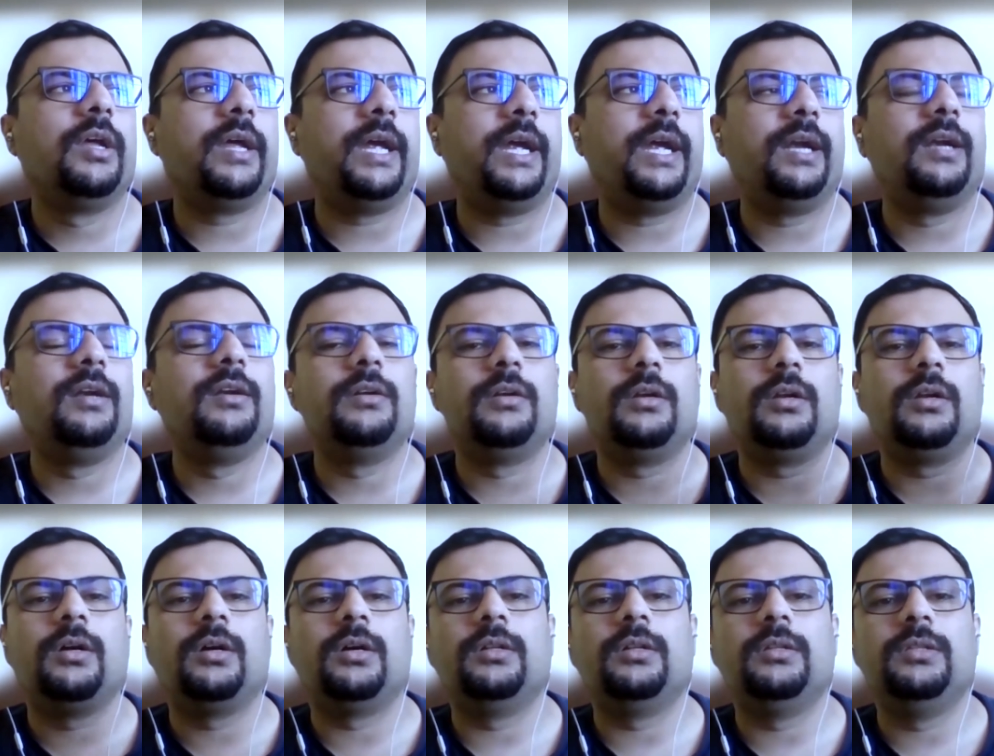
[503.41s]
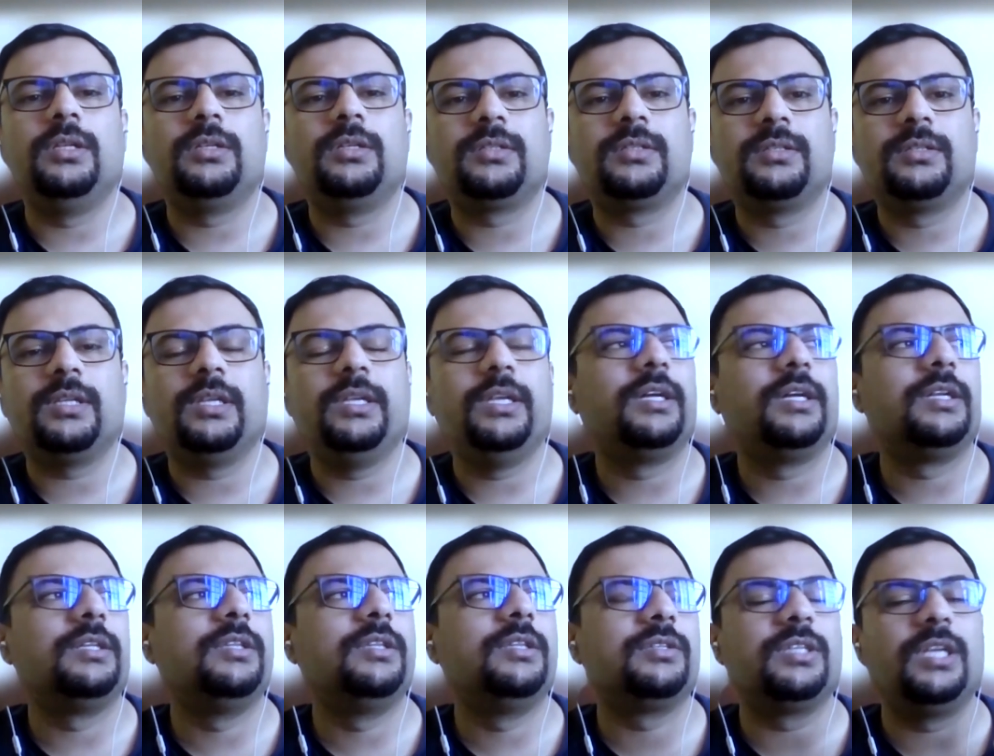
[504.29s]
And this
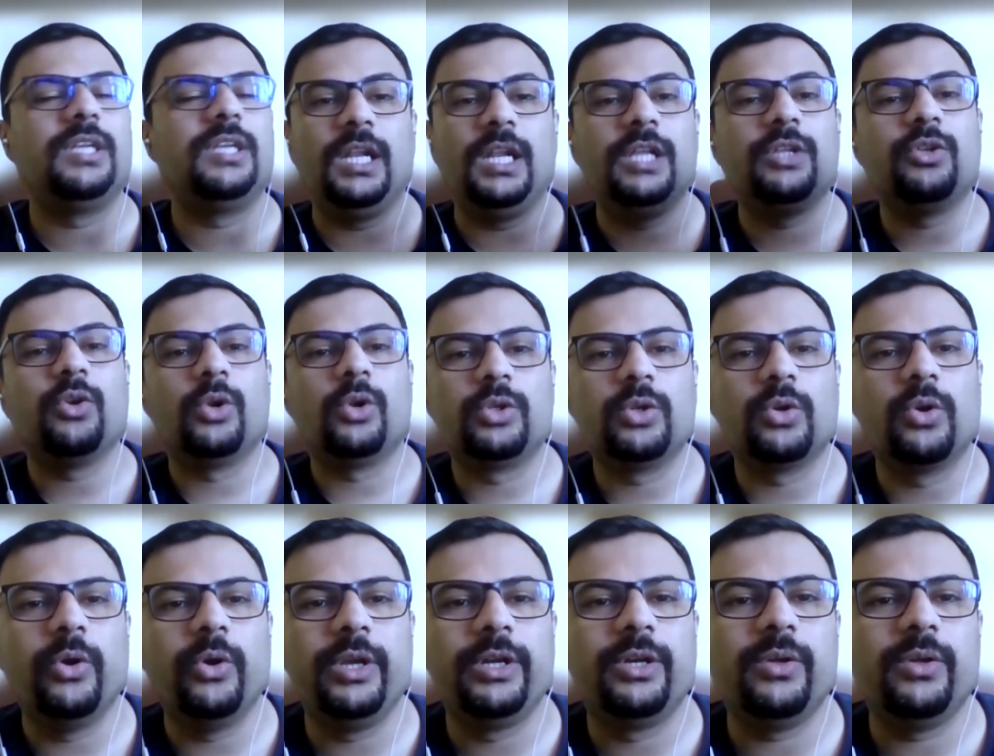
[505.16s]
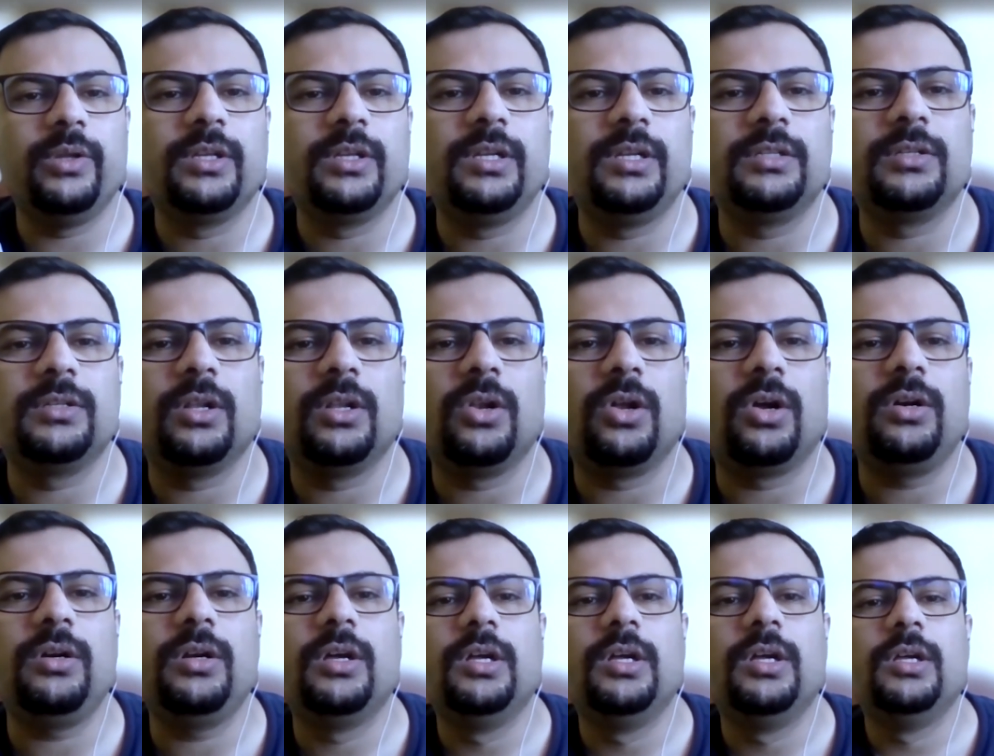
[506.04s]
year, the scale is also going to increase a lot.